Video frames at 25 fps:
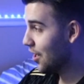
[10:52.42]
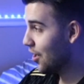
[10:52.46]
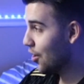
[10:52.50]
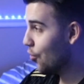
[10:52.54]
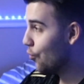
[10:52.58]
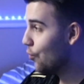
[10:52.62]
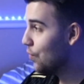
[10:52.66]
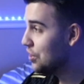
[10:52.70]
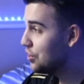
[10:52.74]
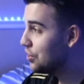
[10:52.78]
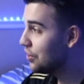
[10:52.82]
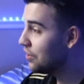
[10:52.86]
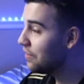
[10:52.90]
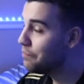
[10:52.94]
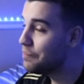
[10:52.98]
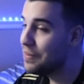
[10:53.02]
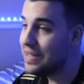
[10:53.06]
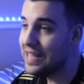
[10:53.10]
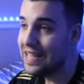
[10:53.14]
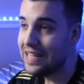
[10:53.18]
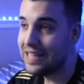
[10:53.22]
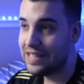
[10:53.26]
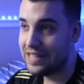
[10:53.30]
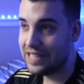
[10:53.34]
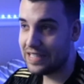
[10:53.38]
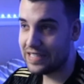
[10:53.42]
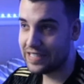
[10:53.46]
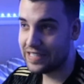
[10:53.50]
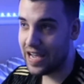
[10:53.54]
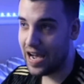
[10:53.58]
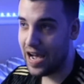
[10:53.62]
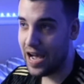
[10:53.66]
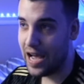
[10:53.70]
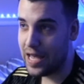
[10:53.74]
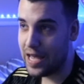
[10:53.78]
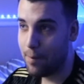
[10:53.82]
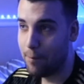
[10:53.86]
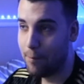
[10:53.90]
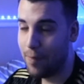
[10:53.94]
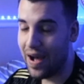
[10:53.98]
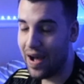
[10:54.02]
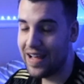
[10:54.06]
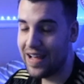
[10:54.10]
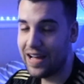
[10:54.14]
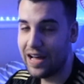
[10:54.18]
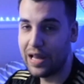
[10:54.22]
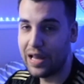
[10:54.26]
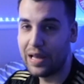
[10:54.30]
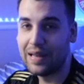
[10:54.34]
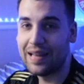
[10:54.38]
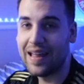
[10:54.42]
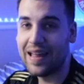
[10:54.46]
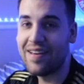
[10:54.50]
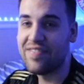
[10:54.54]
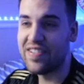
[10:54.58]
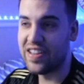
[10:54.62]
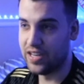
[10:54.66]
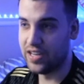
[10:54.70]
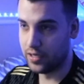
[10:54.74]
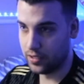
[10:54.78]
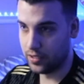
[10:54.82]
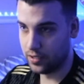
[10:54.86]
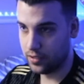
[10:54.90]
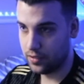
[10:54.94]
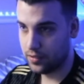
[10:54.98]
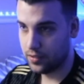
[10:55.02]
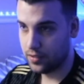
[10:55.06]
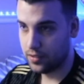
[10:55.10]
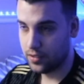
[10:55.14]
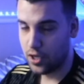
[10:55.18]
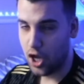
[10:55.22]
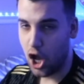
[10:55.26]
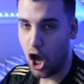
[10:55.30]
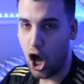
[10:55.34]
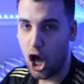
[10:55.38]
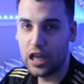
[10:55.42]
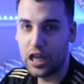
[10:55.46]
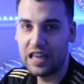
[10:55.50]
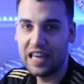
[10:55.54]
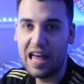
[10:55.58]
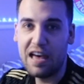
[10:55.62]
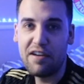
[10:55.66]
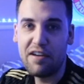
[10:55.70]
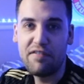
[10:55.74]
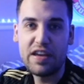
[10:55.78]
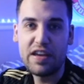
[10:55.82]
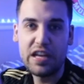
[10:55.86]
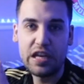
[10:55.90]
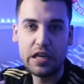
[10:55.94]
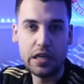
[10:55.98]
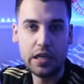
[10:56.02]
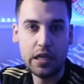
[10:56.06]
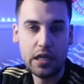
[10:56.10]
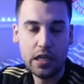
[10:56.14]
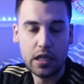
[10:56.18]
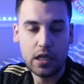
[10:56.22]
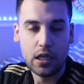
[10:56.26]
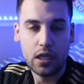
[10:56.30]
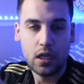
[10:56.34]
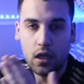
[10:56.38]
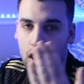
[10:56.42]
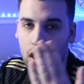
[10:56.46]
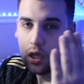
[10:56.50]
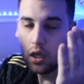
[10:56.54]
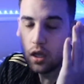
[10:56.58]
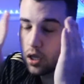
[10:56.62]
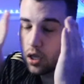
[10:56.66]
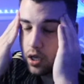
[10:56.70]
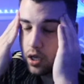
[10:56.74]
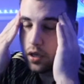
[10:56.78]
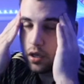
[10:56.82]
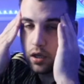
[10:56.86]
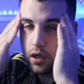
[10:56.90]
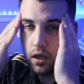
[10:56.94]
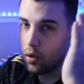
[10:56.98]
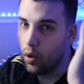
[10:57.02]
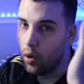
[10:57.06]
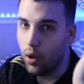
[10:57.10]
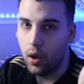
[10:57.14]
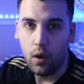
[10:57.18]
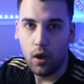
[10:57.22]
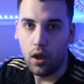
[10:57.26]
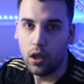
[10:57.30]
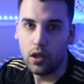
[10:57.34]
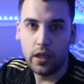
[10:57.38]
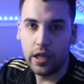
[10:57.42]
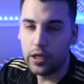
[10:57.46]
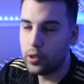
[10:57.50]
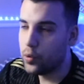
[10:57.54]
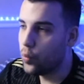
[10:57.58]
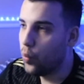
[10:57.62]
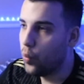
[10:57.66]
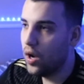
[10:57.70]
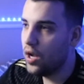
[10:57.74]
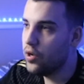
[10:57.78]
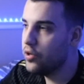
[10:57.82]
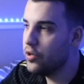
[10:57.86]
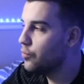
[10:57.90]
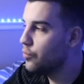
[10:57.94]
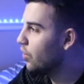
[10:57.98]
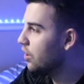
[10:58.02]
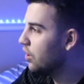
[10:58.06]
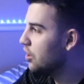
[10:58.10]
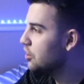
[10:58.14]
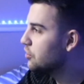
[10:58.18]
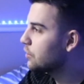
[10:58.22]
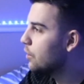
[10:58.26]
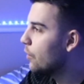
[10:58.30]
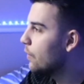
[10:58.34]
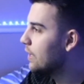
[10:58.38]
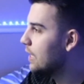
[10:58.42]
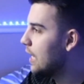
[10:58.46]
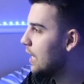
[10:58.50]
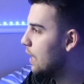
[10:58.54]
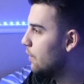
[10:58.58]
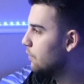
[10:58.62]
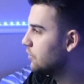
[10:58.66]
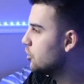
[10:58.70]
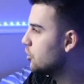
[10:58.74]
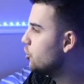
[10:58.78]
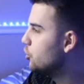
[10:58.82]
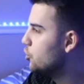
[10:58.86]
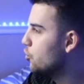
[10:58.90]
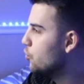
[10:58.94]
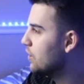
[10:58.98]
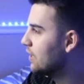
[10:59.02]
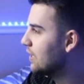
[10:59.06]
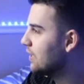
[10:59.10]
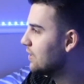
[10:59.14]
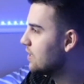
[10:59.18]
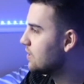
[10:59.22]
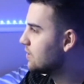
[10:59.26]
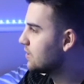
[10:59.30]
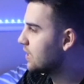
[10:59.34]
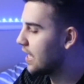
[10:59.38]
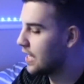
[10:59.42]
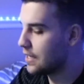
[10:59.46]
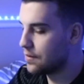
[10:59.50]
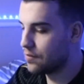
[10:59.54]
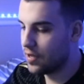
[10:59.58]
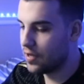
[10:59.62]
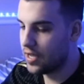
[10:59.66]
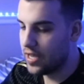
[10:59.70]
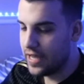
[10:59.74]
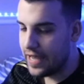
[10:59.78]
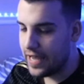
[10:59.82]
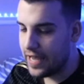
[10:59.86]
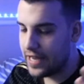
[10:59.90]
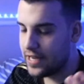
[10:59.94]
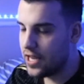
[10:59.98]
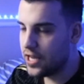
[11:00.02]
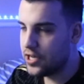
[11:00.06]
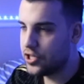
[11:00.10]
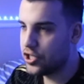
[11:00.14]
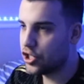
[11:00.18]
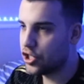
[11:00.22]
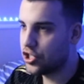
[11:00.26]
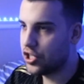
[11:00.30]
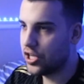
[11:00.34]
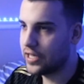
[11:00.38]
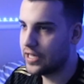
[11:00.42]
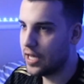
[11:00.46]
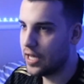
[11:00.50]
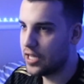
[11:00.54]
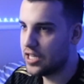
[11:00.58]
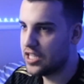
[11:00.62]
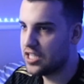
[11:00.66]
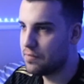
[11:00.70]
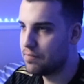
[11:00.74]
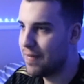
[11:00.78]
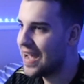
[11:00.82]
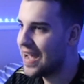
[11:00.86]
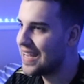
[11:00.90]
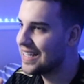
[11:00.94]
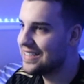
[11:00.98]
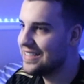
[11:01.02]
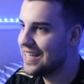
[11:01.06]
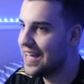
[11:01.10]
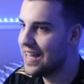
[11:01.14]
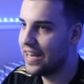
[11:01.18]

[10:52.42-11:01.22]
We should have beaten this guy by 11. 11. Like, what what is going on with the shooting in this game? It, it just, like, is magnetic.